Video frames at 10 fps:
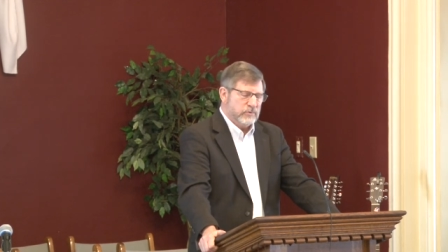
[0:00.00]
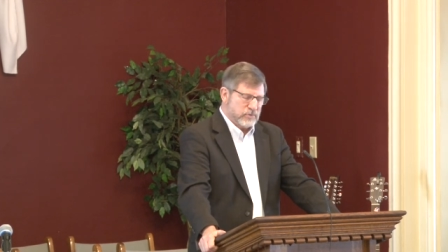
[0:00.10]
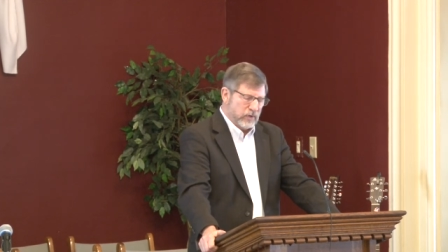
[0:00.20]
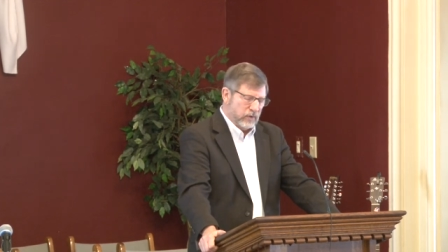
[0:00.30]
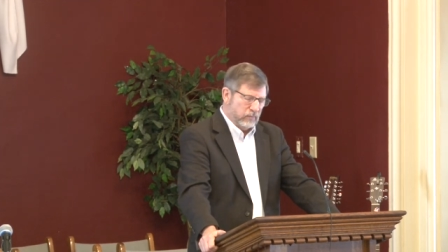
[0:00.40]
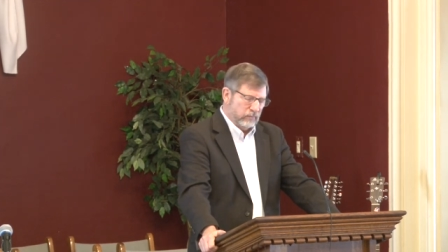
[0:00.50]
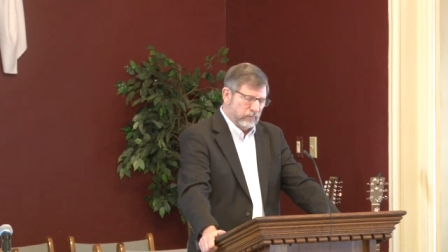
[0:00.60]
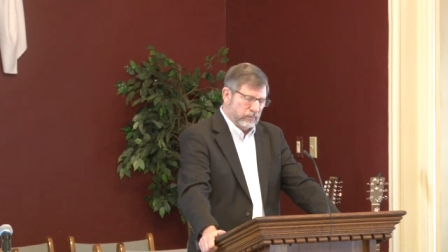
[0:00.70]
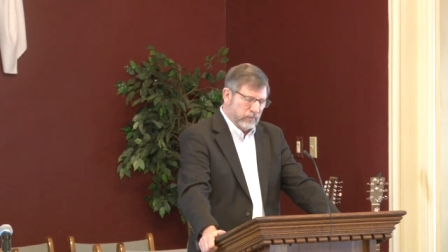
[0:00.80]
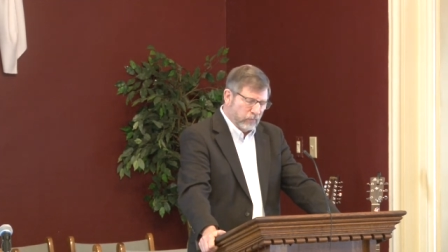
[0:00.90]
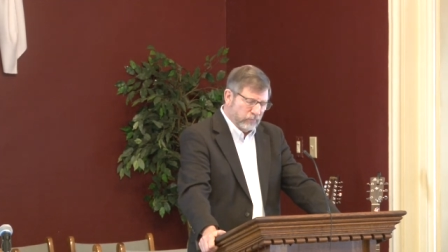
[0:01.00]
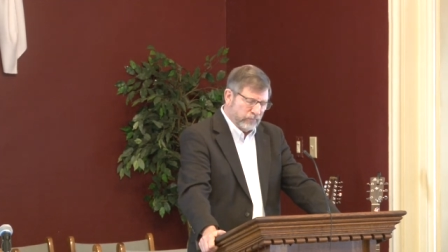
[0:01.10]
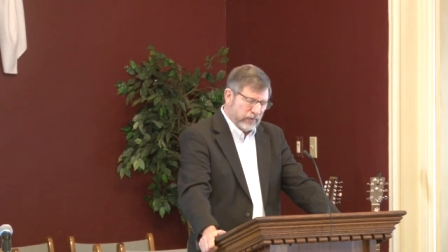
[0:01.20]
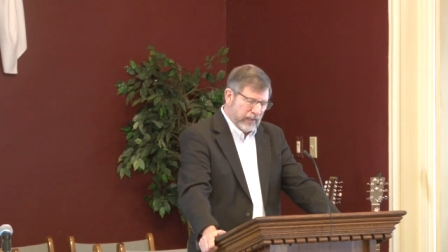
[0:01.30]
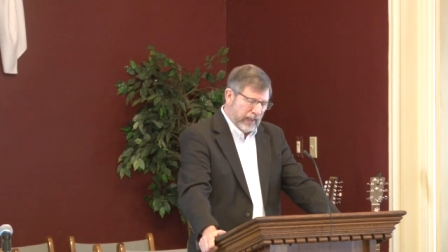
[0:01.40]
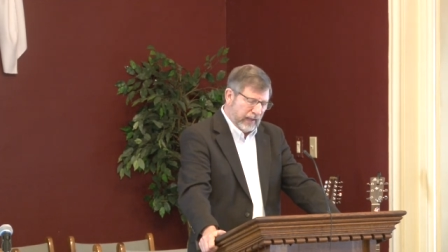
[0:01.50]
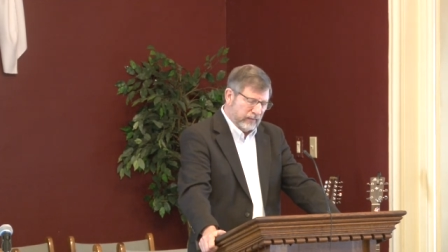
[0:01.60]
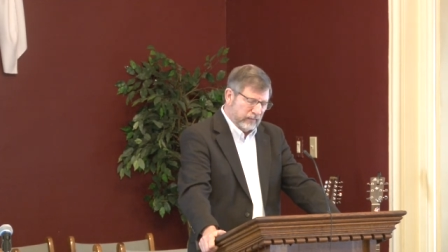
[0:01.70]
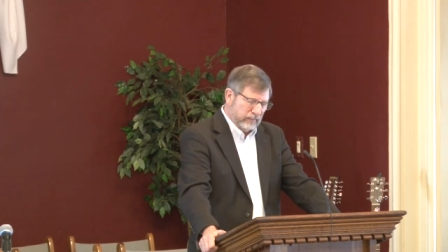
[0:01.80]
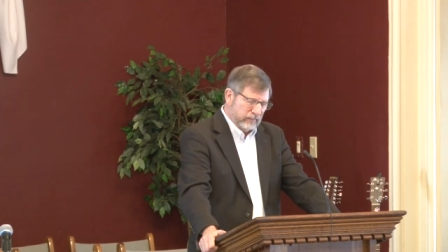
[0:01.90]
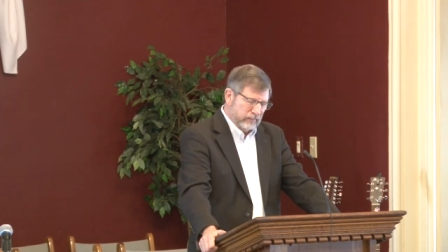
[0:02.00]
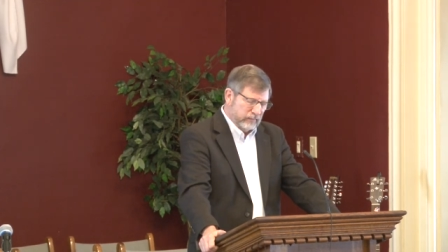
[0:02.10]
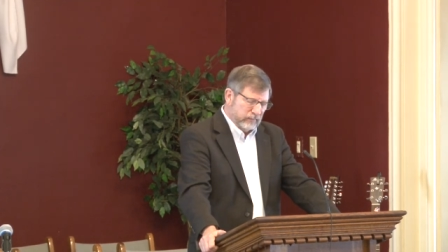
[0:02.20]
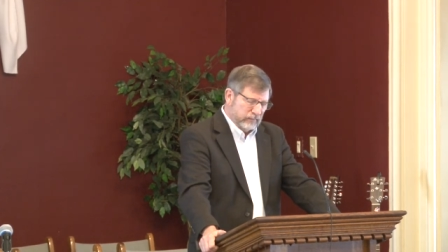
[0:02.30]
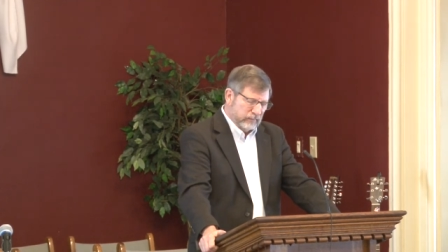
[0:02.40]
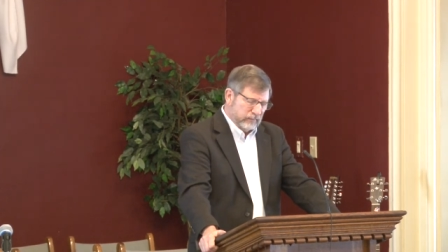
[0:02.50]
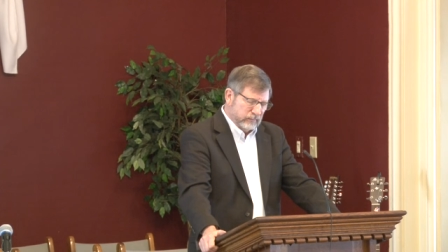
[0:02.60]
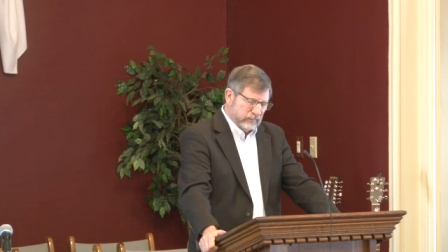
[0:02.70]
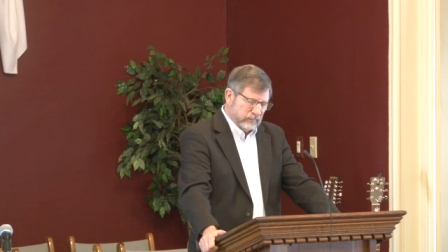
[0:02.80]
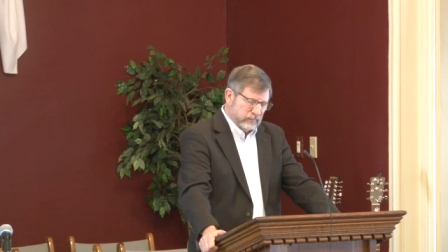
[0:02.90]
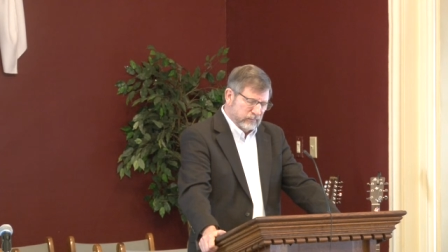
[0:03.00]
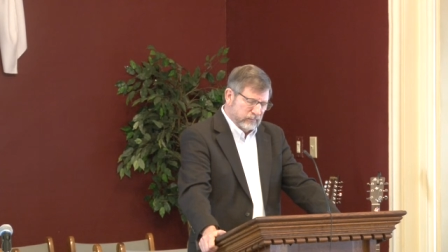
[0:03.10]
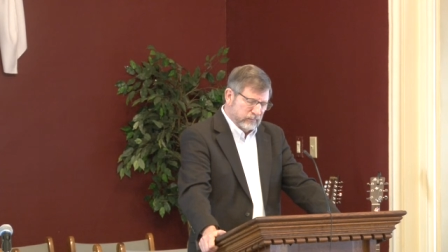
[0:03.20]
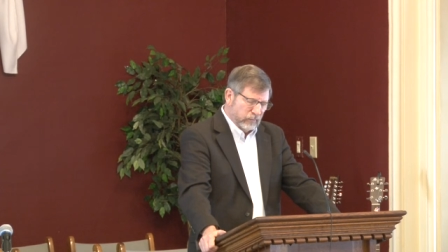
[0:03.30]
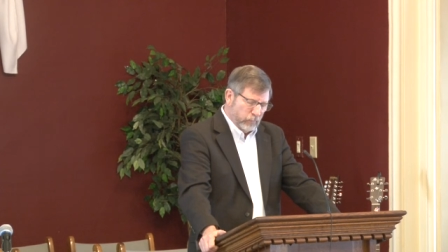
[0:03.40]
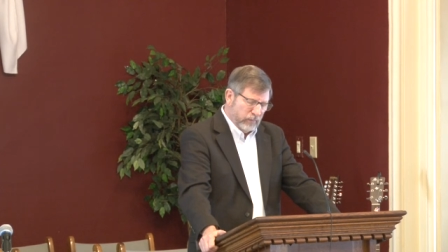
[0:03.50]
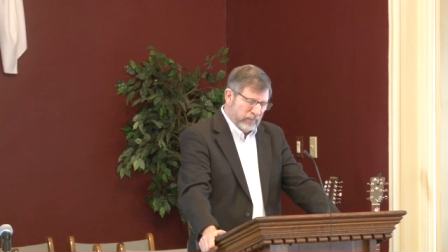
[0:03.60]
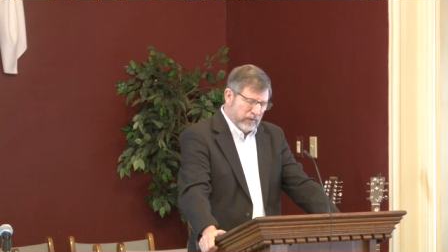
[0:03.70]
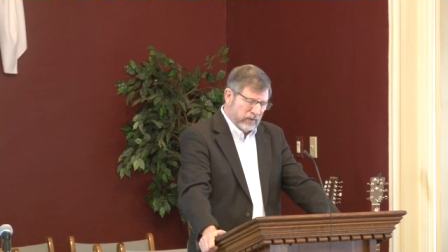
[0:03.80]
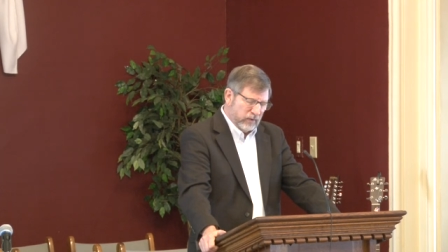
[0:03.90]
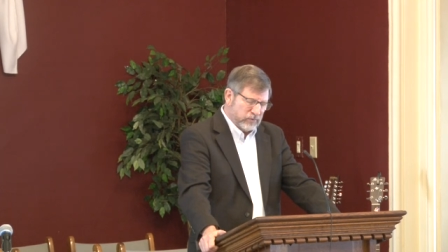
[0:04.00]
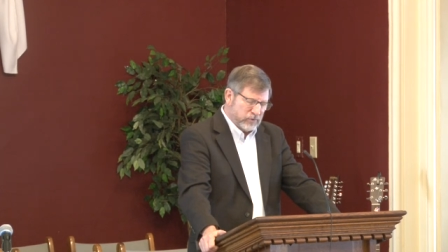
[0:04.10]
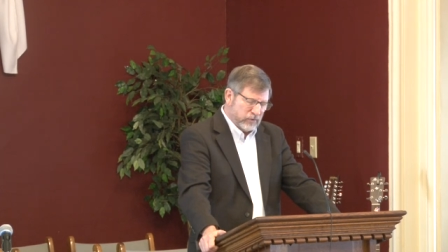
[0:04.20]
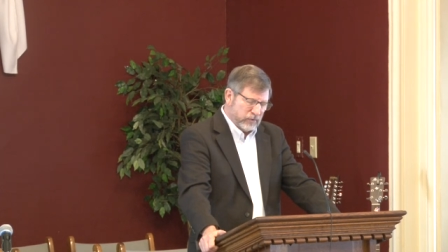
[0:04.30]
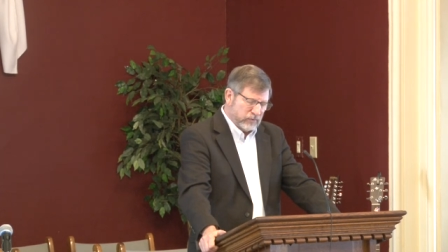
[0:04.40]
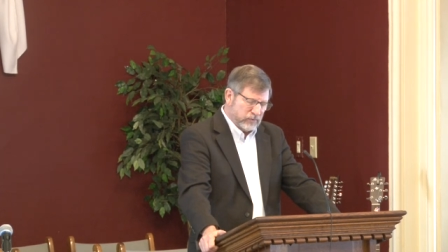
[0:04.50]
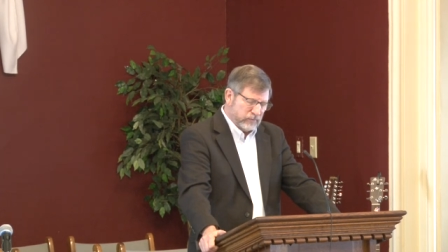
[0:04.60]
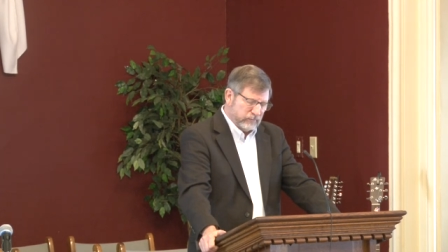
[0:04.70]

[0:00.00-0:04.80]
So, don't forget the women in our church.